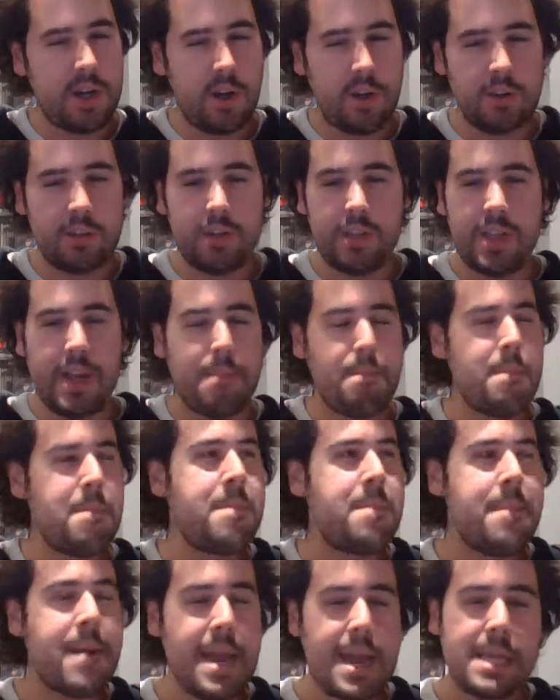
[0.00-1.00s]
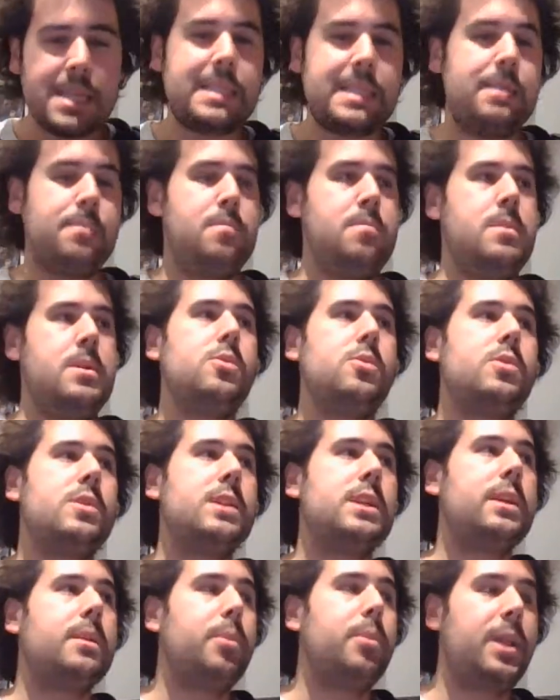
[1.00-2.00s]
also the amazing
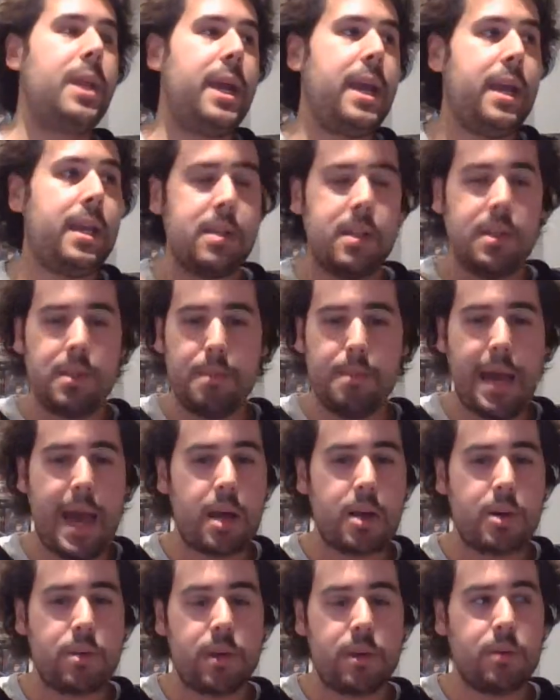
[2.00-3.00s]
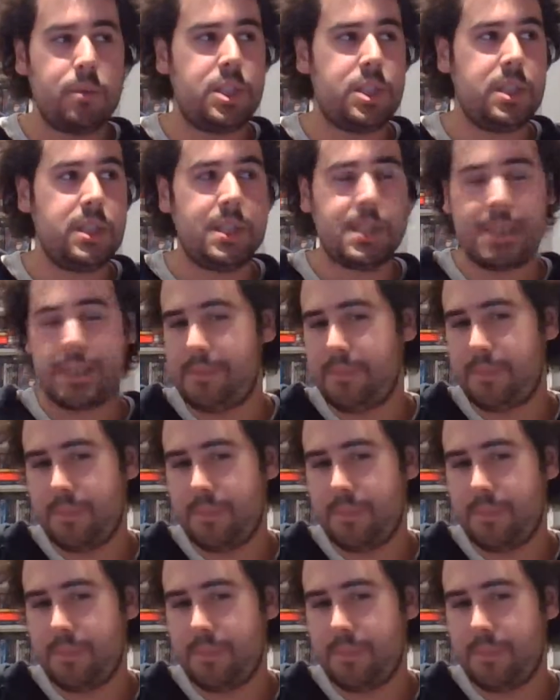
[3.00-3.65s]
music played in the background, which is,